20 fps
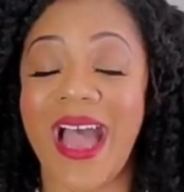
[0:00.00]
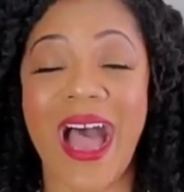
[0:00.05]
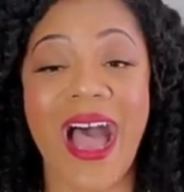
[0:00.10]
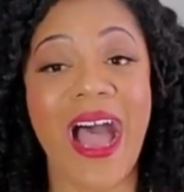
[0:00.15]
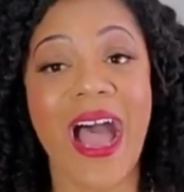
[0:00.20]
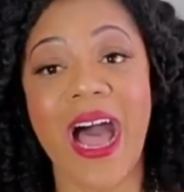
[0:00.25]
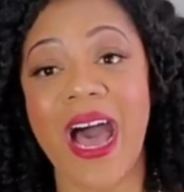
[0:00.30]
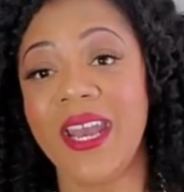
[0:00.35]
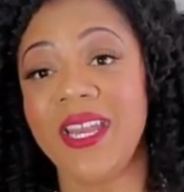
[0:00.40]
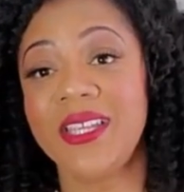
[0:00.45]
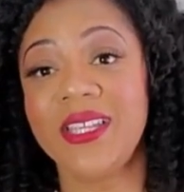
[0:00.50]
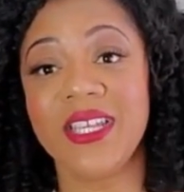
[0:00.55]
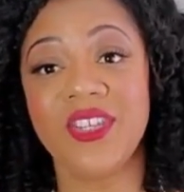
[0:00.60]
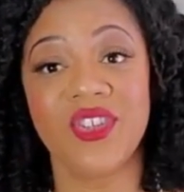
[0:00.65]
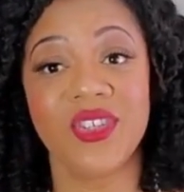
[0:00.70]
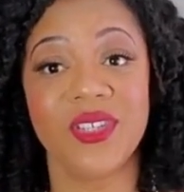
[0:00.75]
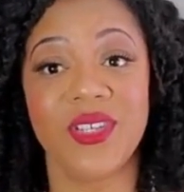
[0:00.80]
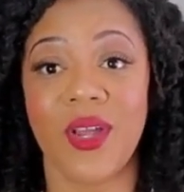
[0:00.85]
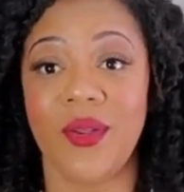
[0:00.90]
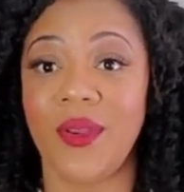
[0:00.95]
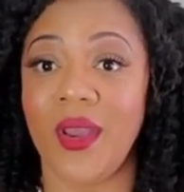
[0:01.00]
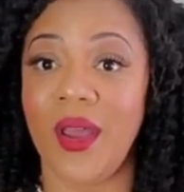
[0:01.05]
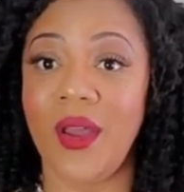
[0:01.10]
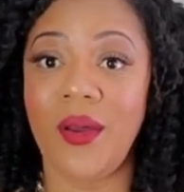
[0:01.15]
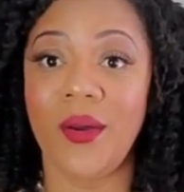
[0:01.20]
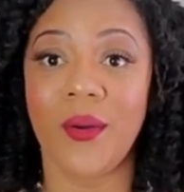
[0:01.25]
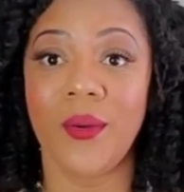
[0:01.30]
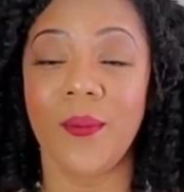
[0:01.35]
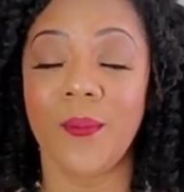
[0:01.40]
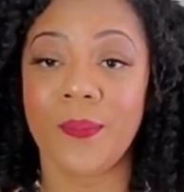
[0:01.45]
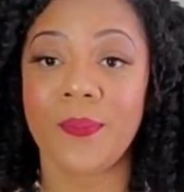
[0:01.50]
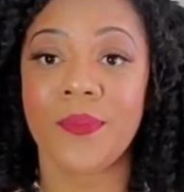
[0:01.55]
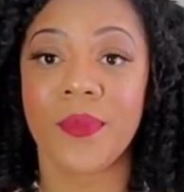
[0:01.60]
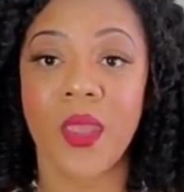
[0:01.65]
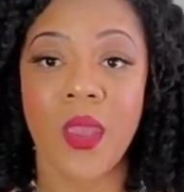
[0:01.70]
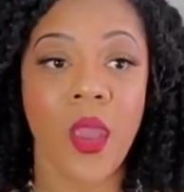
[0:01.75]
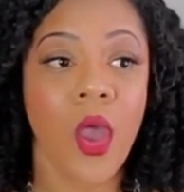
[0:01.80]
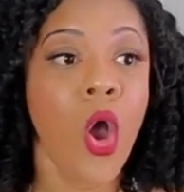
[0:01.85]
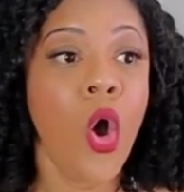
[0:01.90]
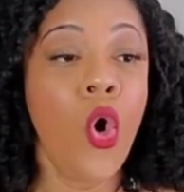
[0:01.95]
I honestly just don't know.
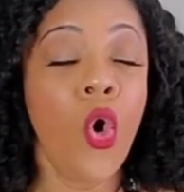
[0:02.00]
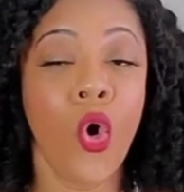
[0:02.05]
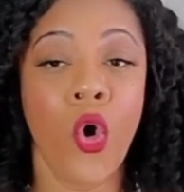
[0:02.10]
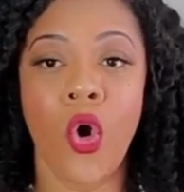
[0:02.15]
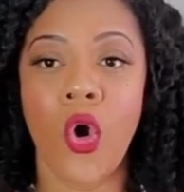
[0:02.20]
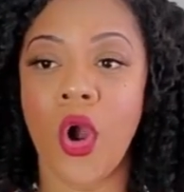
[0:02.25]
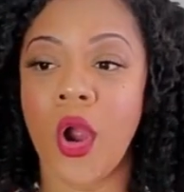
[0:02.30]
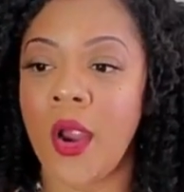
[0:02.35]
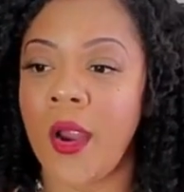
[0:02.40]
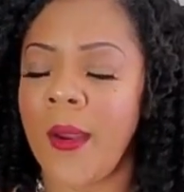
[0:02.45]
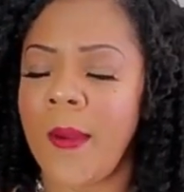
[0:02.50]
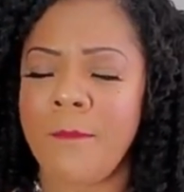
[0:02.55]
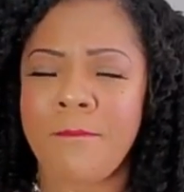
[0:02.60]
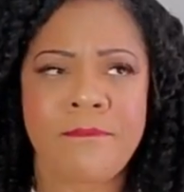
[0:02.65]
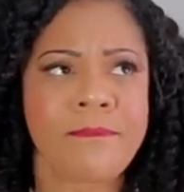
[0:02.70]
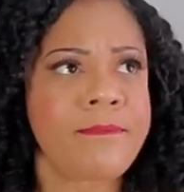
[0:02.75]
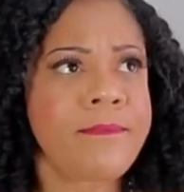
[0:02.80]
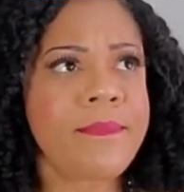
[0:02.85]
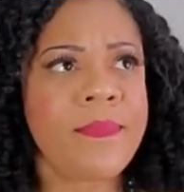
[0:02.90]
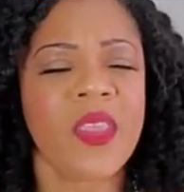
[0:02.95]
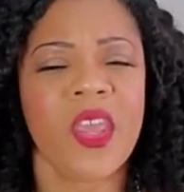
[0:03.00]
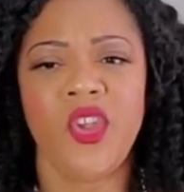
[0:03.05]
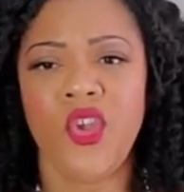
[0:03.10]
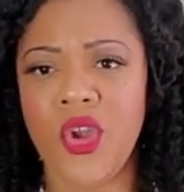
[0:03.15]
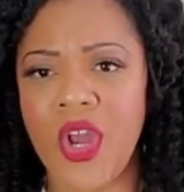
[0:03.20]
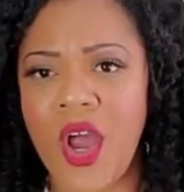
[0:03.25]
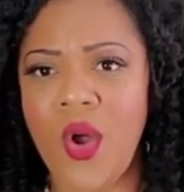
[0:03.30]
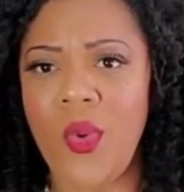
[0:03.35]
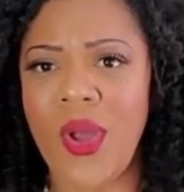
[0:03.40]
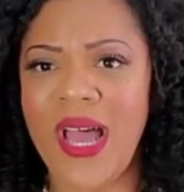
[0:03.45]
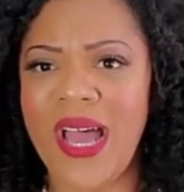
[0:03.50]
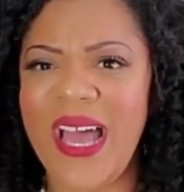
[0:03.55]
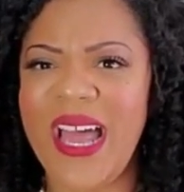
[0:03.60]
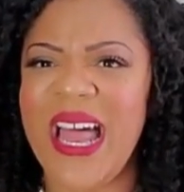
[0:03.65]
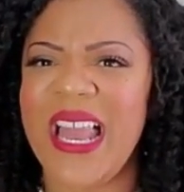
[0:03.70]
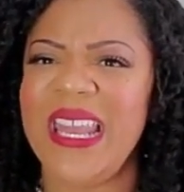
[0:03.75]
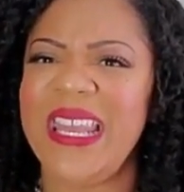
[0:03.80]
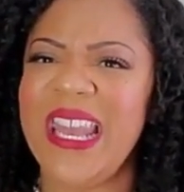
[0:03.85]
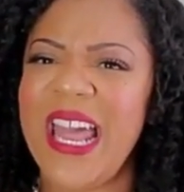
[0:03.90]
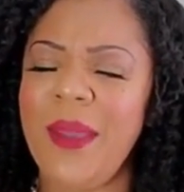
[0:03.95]
Or you know what?
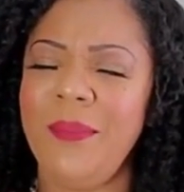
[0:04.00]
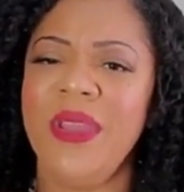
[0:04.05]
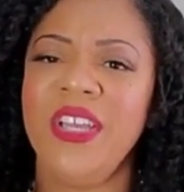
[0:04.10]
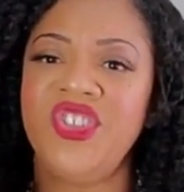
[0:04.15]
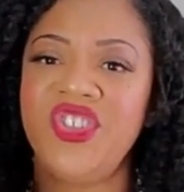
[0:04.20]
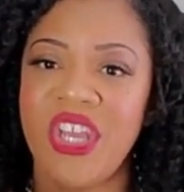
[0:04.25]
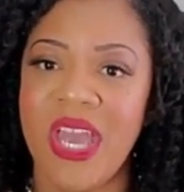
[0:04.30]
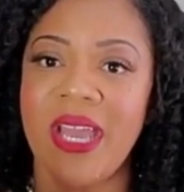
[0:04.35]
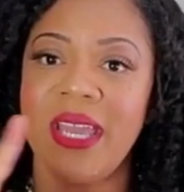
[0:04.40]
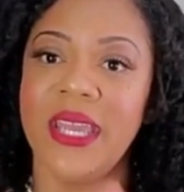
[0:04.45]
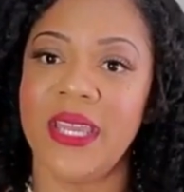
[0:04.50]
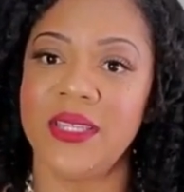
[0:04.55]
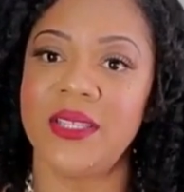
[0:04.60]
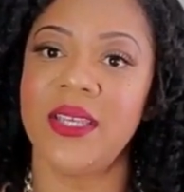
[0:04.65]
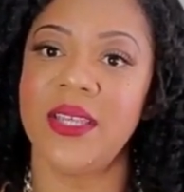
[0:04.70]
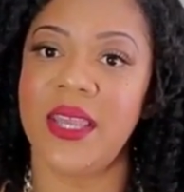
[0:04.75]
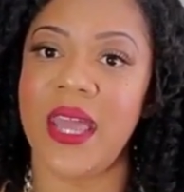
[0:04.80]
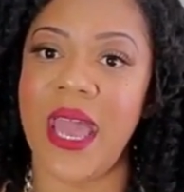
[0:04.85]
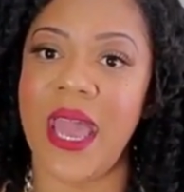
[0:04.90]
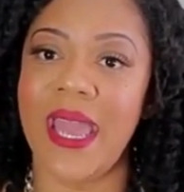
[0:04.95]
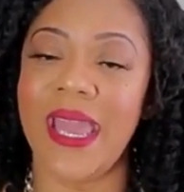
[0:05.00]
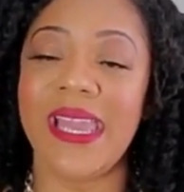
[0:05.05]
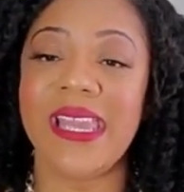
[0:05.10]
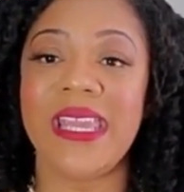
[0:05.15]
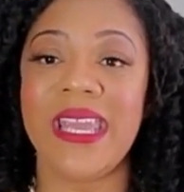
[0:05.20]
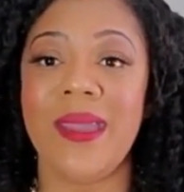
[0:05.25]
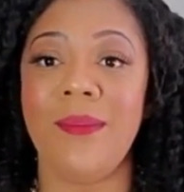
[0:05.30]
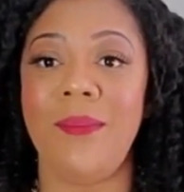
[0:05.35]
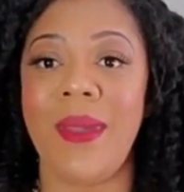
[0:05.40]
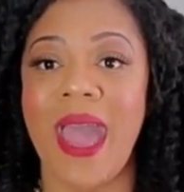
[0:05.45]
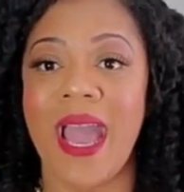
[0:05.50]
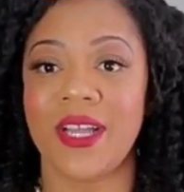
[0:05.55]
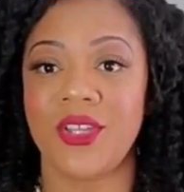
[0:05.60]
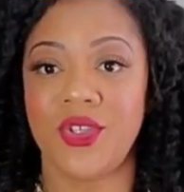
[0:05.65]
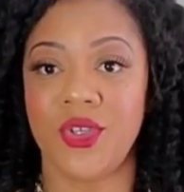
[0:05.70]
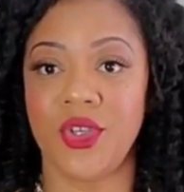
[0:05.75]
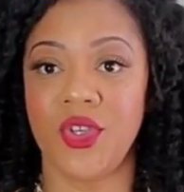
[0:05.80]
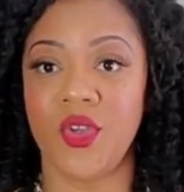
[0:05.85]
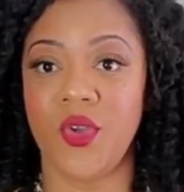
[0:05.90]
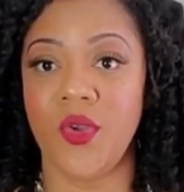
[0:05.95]
Let me check into that and get
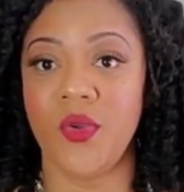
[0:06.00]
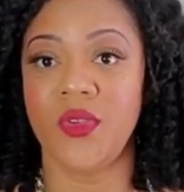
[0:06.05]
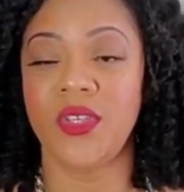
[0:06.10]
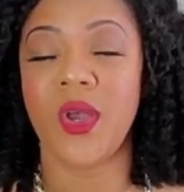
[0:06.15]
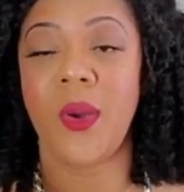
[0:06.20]
back to you.